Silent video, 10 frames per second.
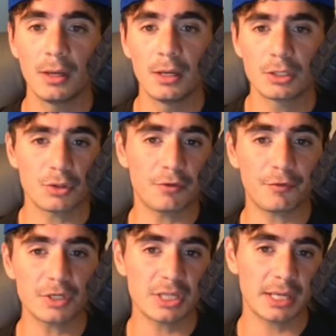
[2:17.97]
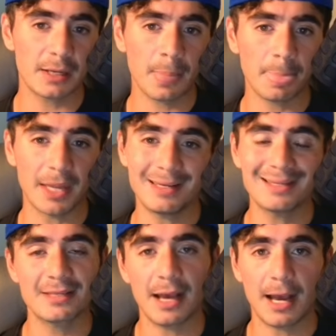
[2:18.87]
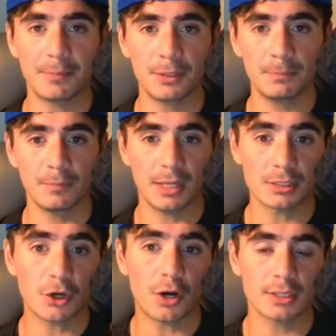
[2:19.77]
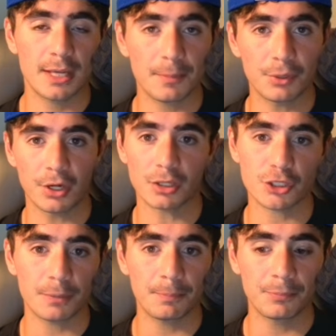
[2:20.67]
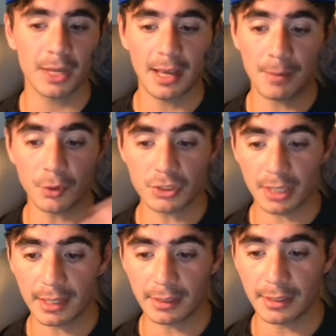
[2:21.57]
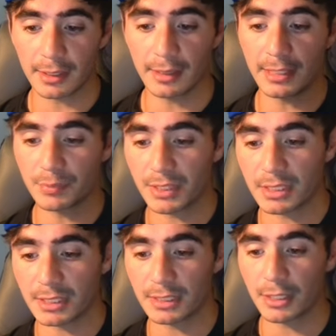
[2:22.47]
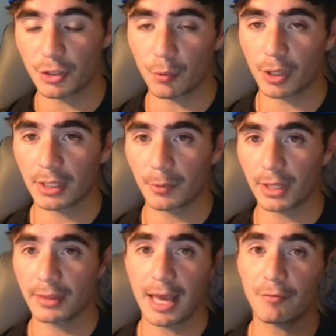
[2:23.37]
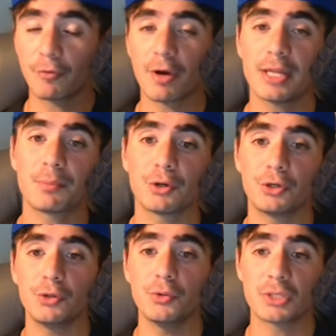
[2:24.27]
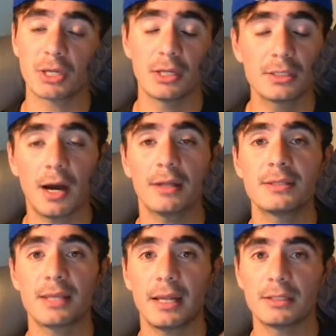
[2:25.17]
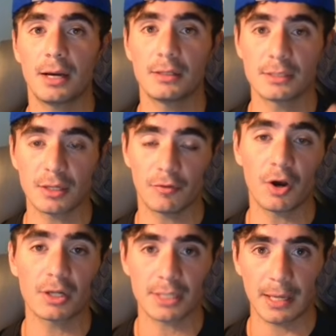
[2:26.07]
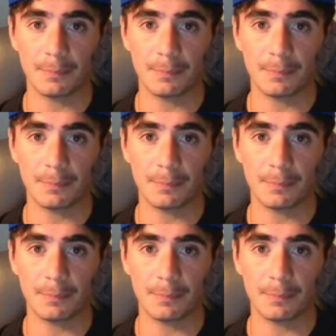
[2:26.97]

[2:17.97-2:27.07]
So the first thing that needs to happen is content production. And most likely these businesses that you're working with have already produced tons and tons of content.